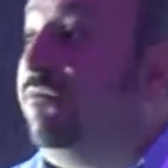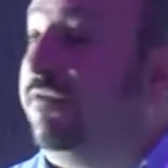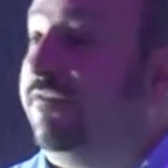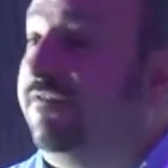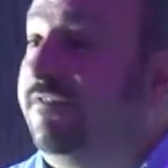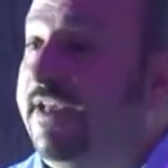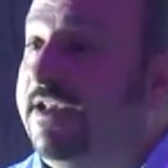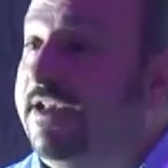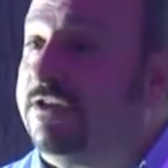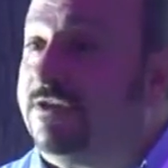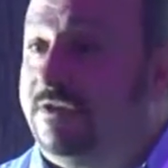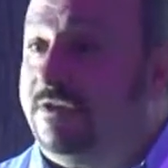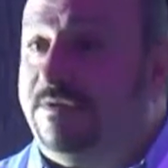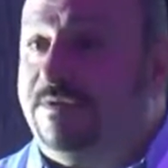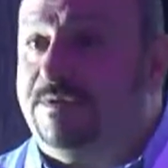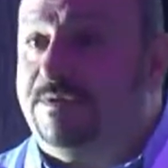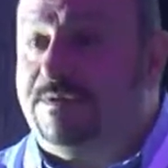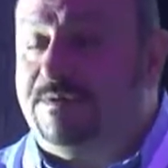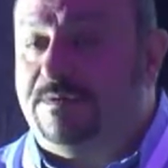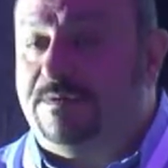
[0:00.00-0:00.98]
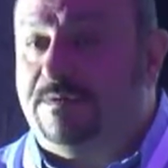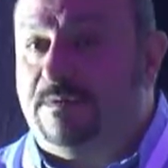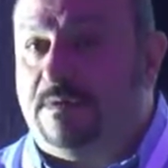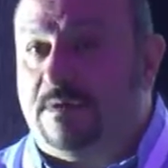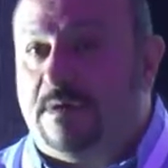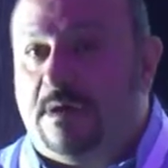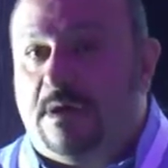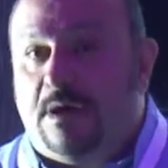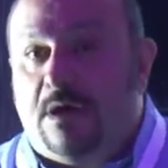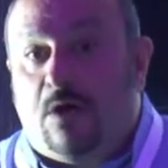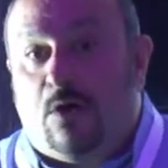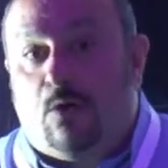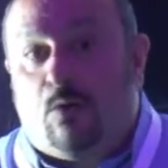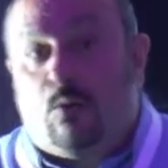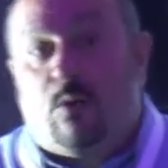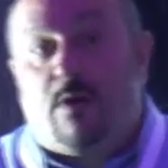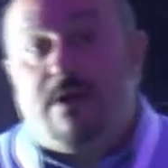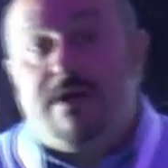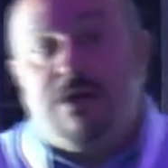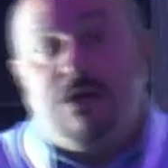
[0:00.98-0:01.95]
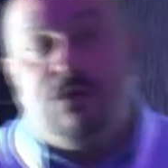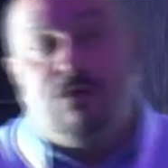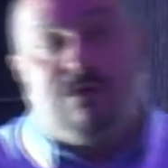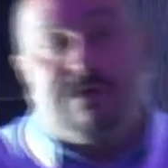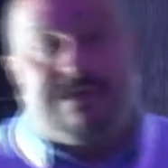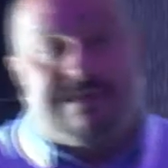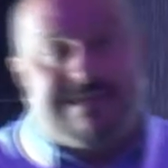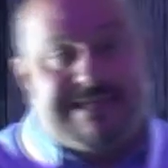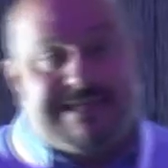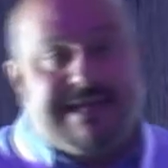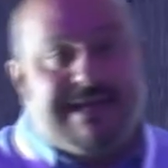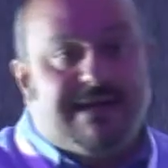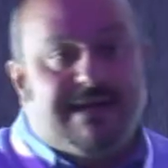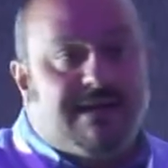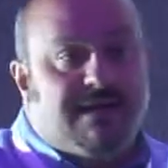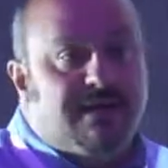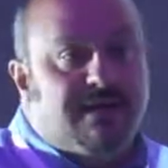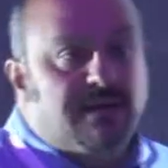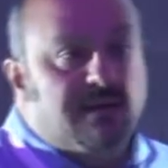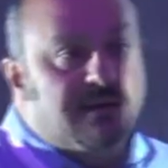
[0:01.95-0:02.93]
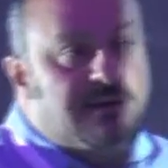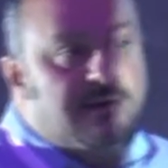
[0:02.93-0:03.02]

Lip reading: What you see is a reflection.